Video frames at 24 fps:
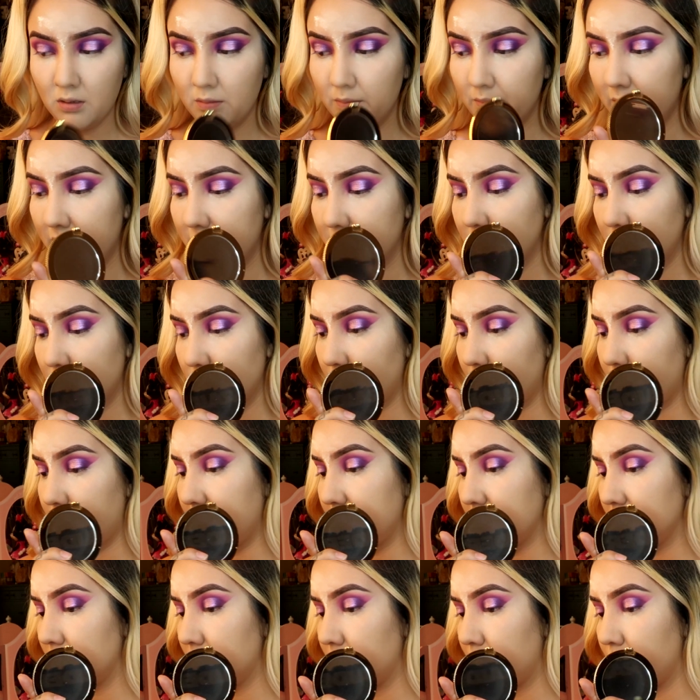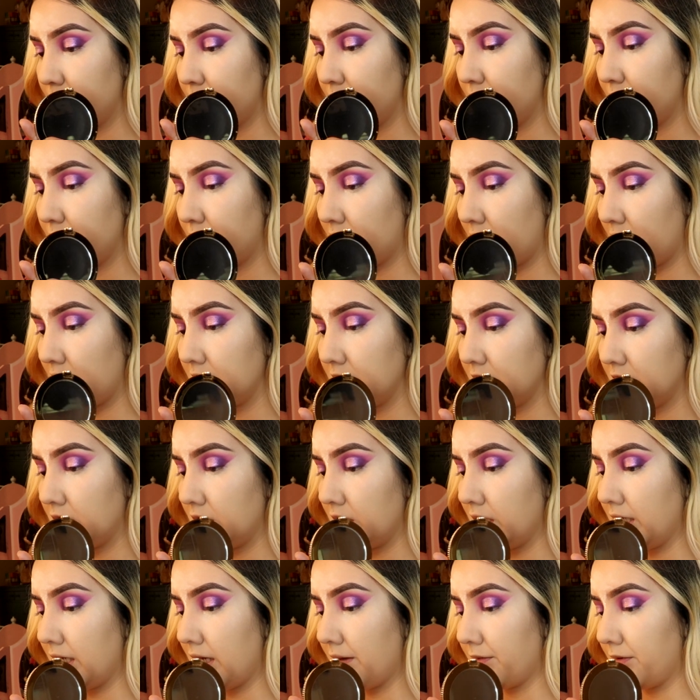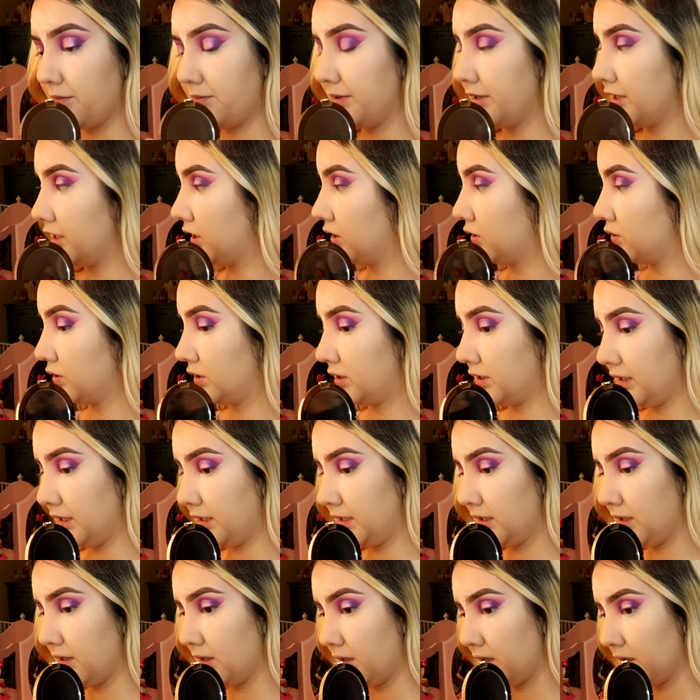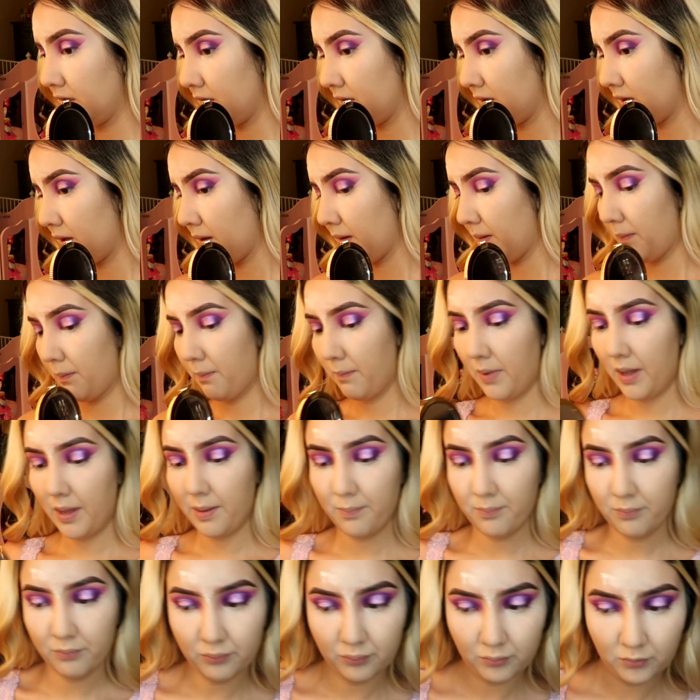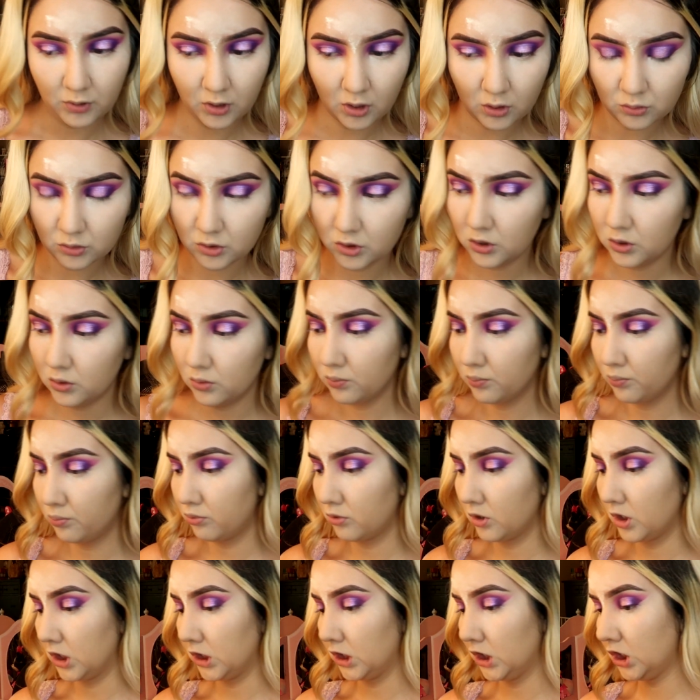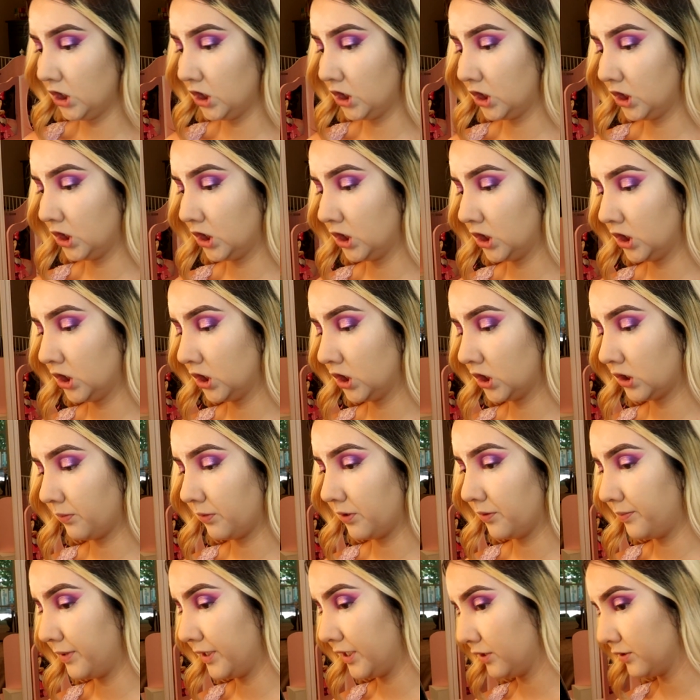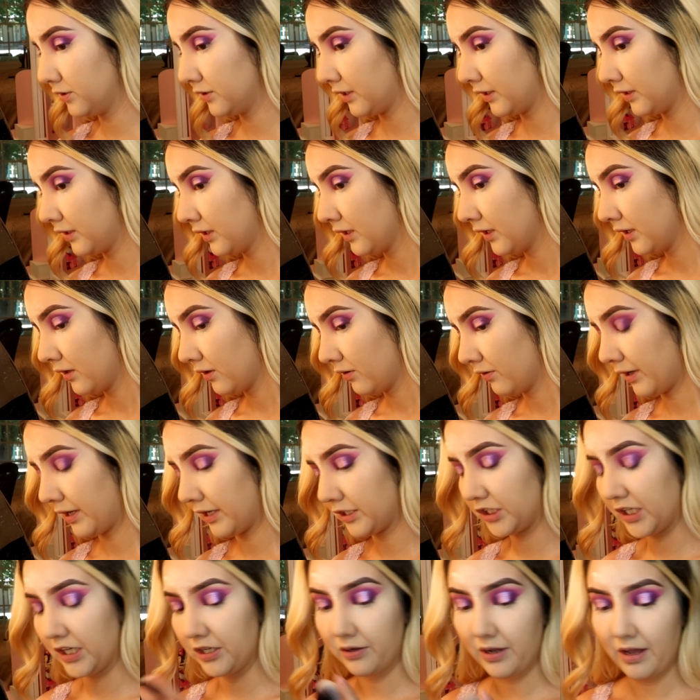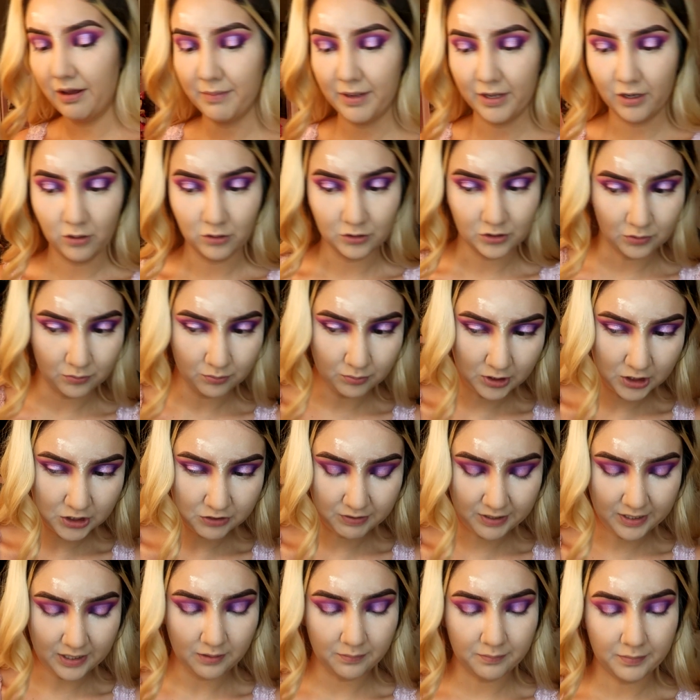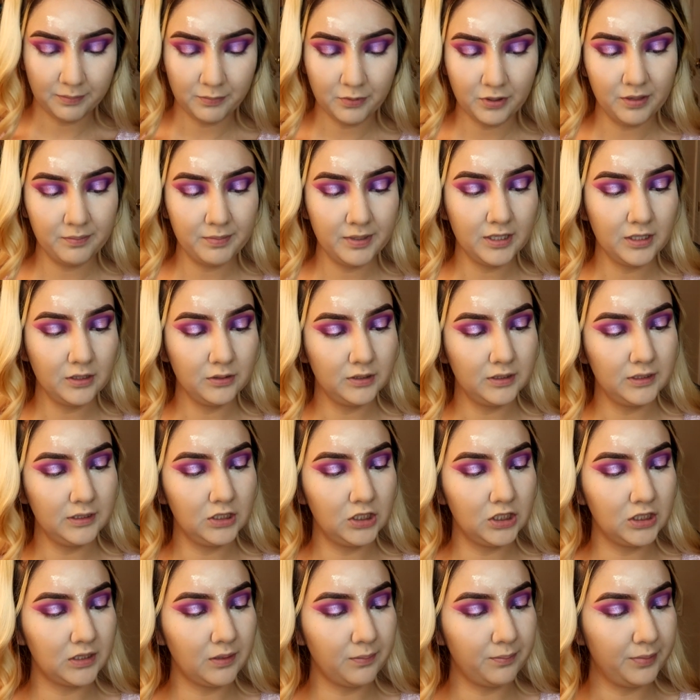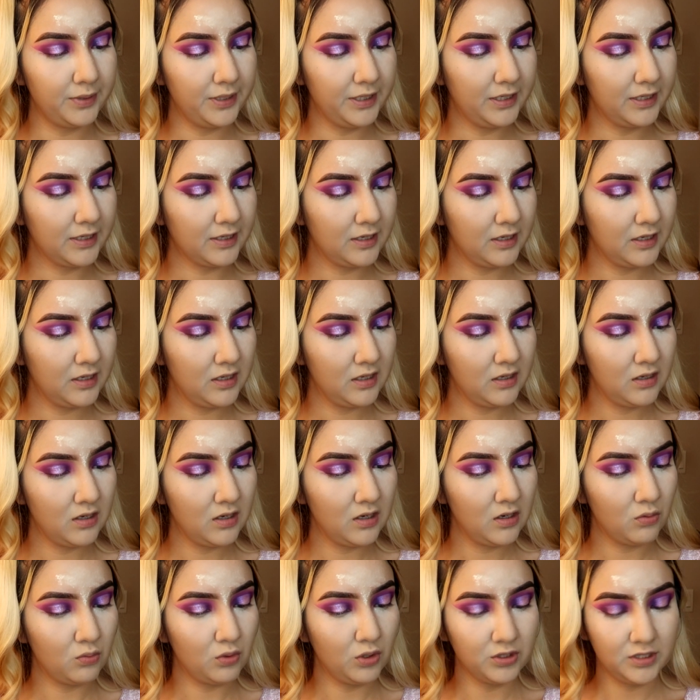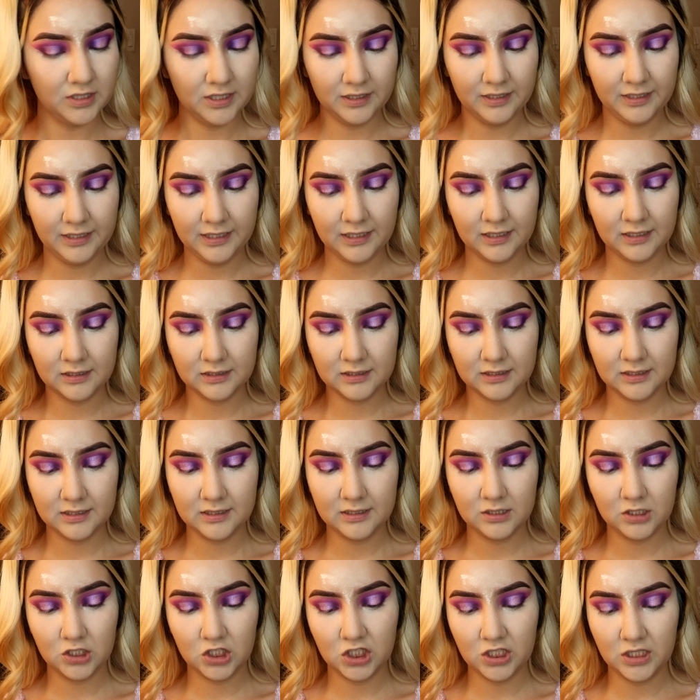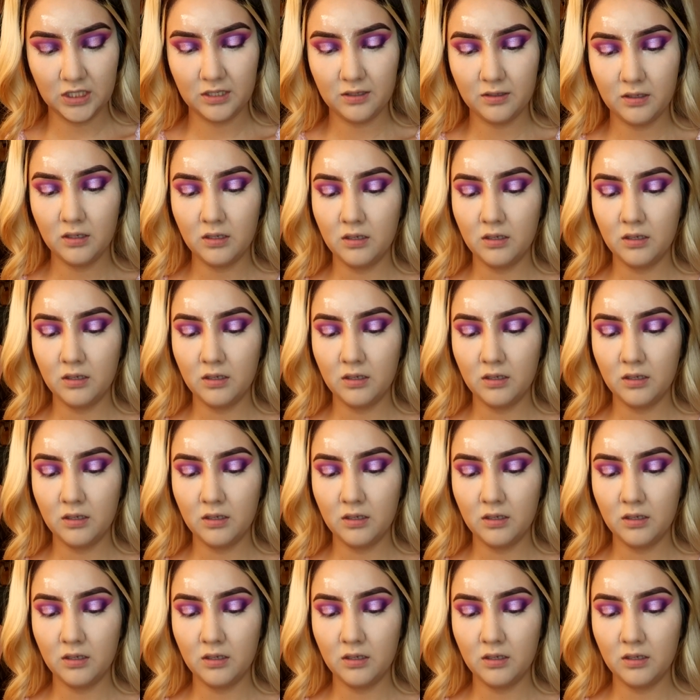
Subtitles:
bronzer, and I'm gonna be using my go-to brush. So I'm gonna be using, well, actually I don't have my go-to brush right now, but I'm gonna be using just a big Real Techniques cheek